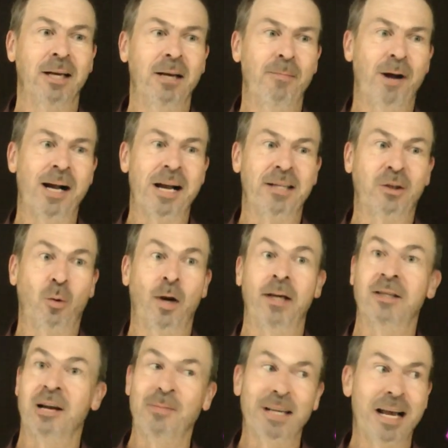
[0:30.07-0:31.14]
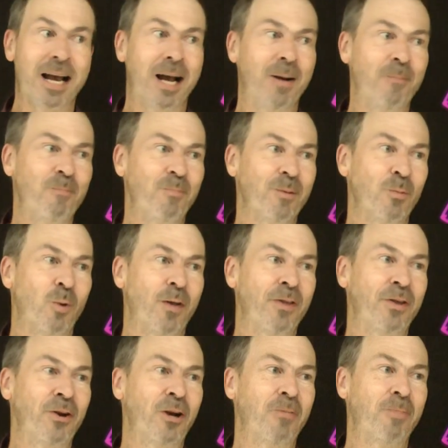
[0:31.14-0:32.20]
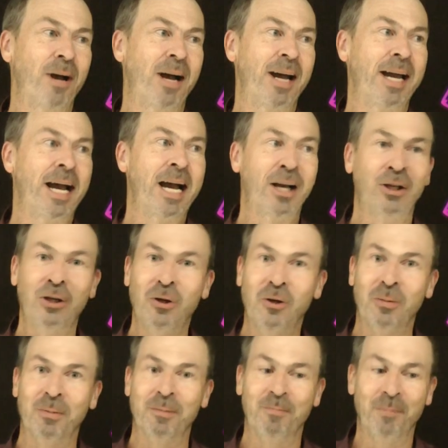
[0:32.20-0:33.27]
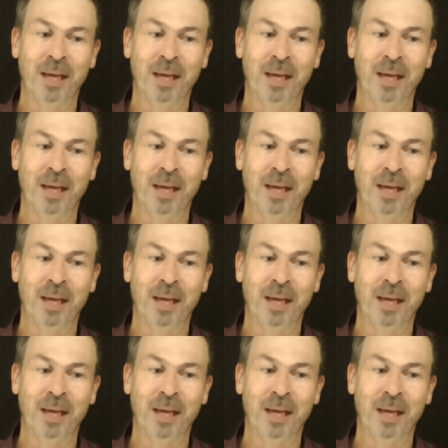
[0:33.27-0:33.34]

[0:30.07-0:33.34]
pi r squared times r. 1/3 pi r cubed.